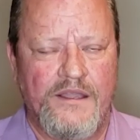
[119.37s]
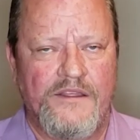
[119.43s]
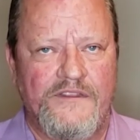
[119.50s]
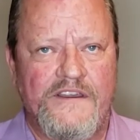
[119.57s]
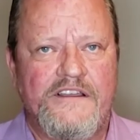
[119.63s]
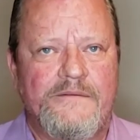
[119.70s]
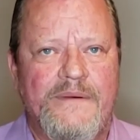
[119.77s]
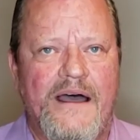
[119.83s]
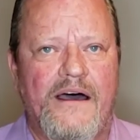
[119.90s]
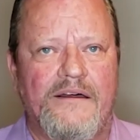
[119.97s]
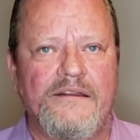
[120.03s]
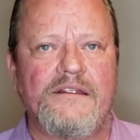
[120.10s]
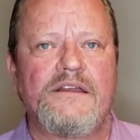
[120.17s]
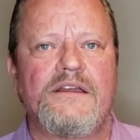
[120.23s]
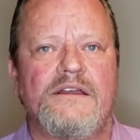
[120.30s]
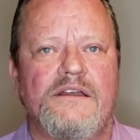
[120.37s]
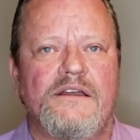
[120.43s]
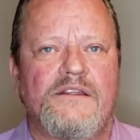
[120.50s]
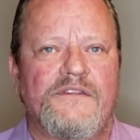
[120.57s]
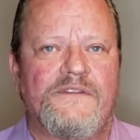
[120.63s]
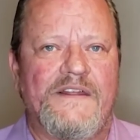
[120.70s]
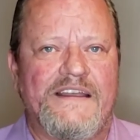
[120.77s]
Think about
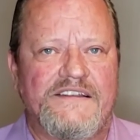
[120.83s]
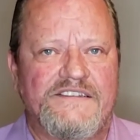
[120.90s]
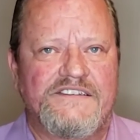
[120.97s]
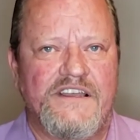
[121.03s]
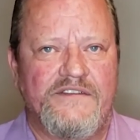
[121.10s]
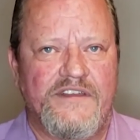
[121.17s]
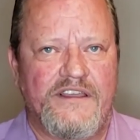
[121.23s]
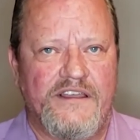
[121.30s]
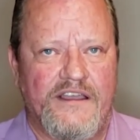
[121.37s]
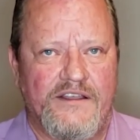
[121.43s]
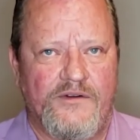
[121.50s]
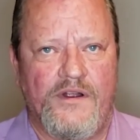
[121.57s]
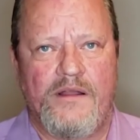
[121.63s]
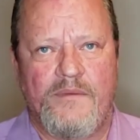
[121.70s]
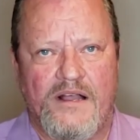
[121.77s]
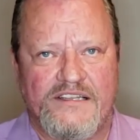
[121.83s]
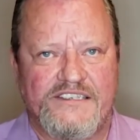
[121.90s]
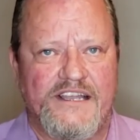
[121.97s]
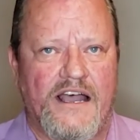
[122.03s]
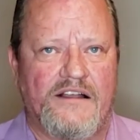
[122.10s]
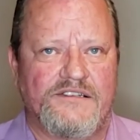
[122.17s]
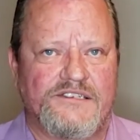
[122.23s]
Thanksgiving at Grandma's
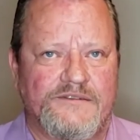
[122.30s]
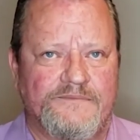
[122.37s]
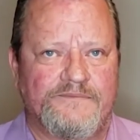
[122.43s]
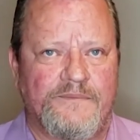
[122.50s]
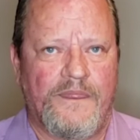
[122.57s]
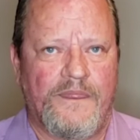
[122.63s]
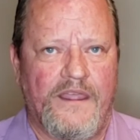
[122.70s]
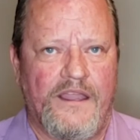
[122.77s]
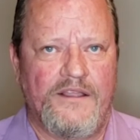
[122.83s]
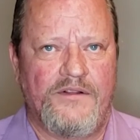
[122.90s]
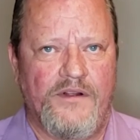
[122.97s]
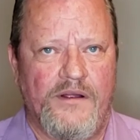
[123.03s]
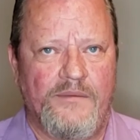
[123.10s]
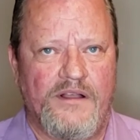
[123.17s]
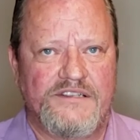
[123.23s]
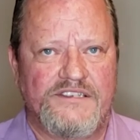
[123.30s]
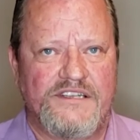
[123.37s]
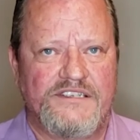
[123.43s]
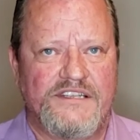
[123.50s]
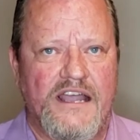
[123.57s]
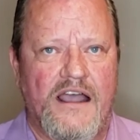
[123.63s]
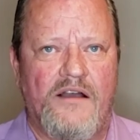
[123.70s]
house. And Grandma
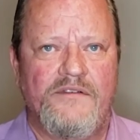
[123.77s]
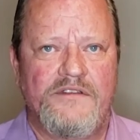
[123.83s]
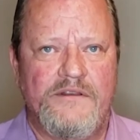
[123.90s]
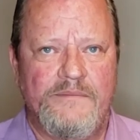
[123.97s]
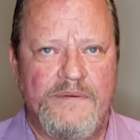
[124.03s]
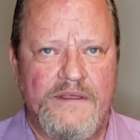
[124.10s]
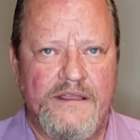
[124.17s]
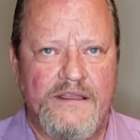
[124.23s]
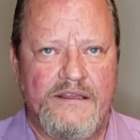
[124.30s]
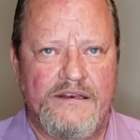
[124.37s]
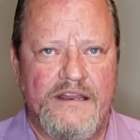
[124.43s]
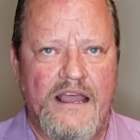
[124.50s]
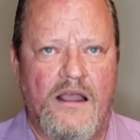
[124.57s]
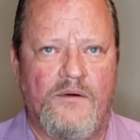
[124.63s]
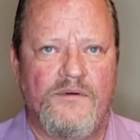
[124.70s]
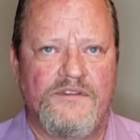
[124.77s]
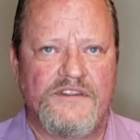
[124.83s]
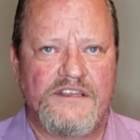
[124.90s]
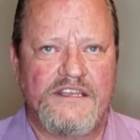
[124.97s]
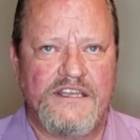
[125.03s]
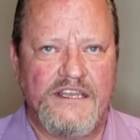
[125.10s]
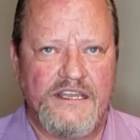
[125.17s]
says, how you been? How are the
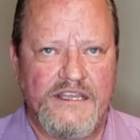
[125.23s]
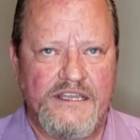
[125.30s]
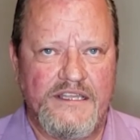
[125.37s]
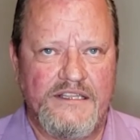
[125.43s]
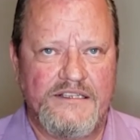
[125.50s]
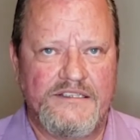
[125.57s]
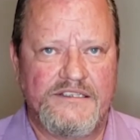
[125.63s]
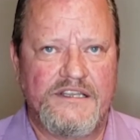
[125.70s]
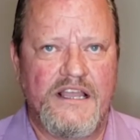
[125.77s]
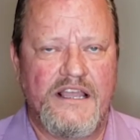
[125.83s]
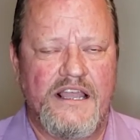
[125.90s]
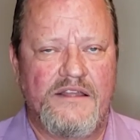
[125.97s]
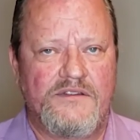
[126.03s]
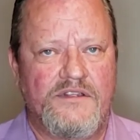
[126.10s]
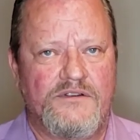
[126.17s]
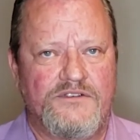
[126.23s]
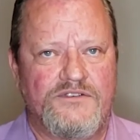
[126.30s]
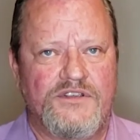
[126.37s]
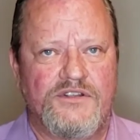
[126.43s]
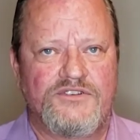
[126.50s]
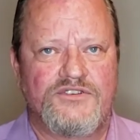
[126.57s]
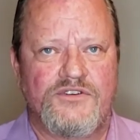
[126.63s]
kids? Did you
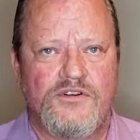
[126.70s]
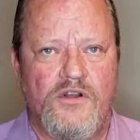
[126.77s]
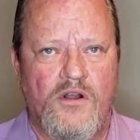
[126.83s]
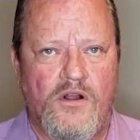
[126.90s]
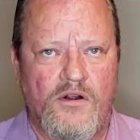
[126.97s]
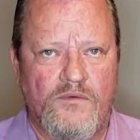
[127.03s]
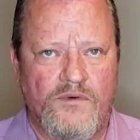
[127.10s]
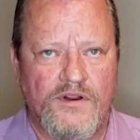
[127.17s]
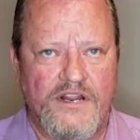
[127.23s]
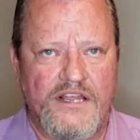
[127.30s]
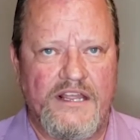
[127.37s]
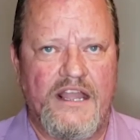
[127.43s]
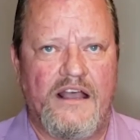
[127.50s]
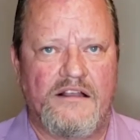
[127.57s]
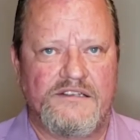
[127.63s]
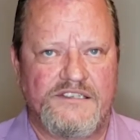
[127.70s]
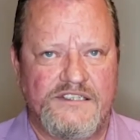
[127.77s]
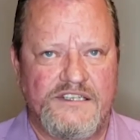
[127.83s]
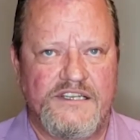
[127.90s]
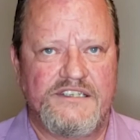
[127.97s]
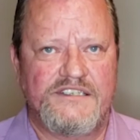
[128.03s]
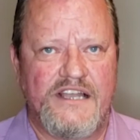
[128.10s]
get your car running? How's
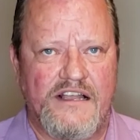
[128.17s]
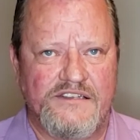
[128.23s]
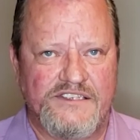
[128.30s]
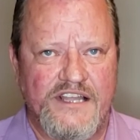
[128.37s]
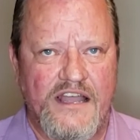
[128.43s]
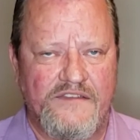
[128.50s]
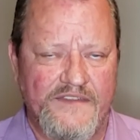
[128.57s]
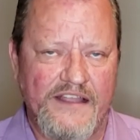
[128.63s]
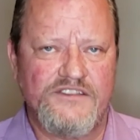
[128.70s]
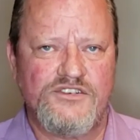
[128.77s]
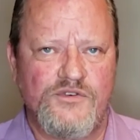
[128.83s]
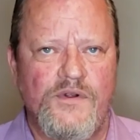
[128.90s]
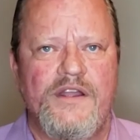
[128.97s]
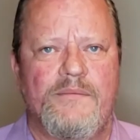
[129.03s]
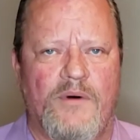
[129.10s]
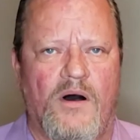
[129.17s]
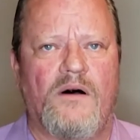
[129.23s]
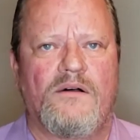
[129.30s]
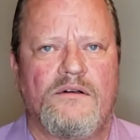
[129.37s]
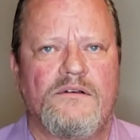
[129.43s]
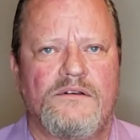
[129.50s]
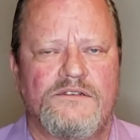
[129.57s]
this? How's that? That's Grandma.
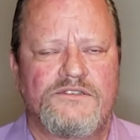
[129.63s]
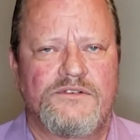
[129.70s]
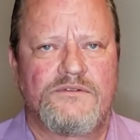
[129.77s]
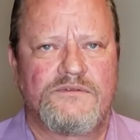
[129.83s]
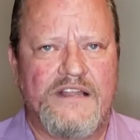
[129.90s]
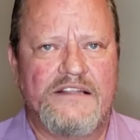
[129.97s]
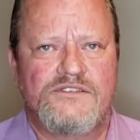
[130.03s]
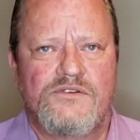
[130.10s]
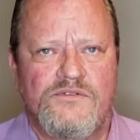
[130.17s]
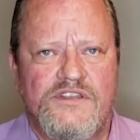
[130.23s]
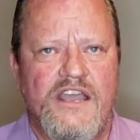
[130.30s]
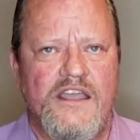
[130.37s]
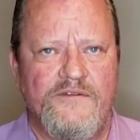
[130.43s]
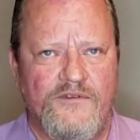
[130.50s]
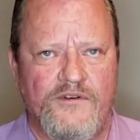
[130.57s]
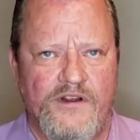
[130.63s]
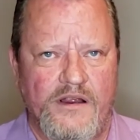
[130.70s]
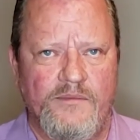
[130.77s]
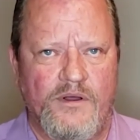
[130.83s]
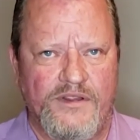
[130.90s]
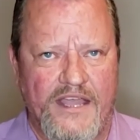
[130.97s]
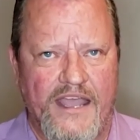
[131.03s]
So that's okay for
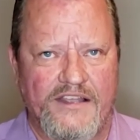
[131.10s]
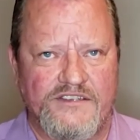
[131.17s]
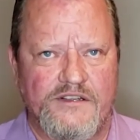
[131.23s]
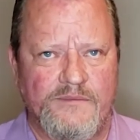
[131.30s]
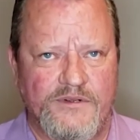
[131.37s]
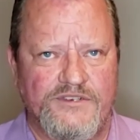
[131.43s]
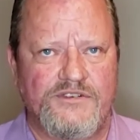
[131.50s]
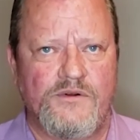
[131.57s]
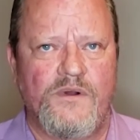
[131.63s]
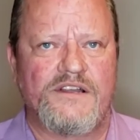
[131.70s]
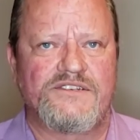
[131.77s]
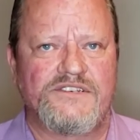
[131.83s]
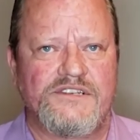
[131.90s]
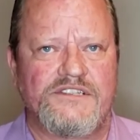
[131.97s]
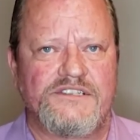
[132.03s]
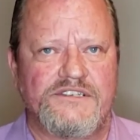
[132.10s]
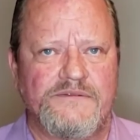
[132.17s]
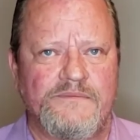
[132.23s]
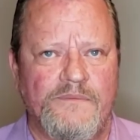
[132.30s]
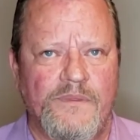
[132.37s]
Grandma to ask a bunch of questions.